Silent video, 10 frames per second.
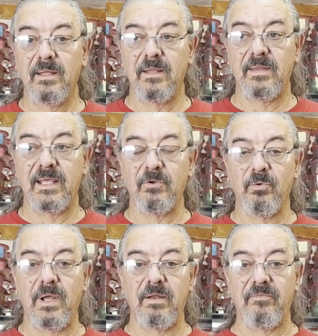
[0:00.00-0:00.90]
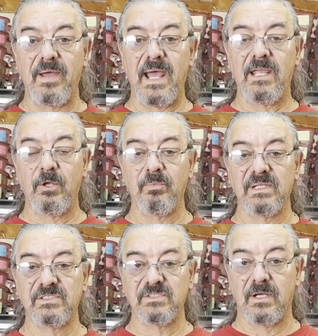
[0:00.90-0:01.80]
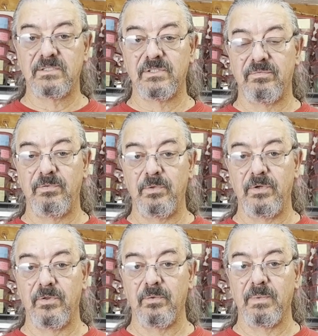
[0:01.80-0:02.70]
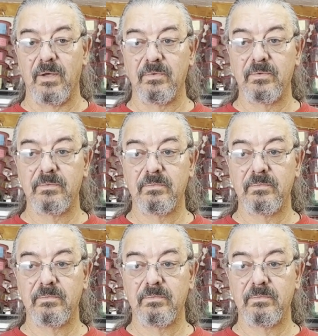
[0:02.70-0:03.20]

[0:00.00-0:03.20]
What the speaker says: that they create a vacuum that sucks their food into their mouth.